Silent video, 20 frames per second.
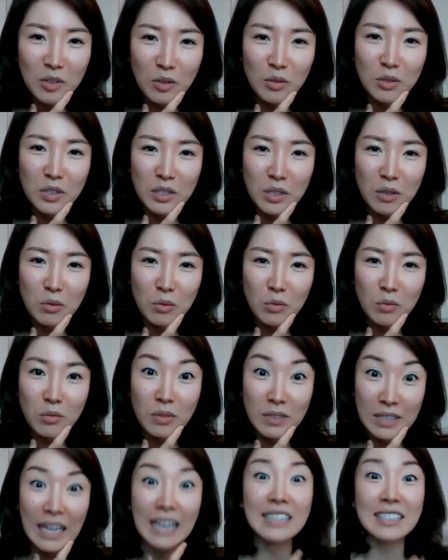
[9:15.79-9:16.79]
also
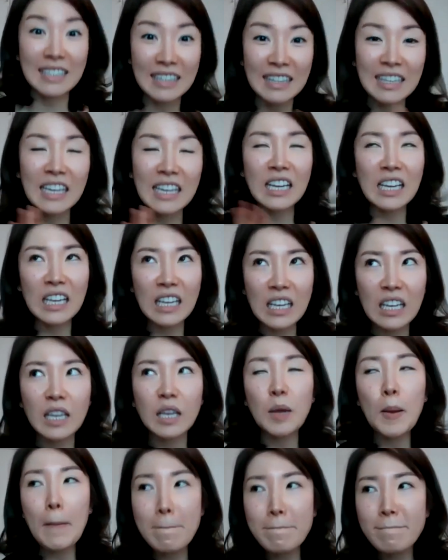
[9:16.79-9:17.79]
sure. yes lee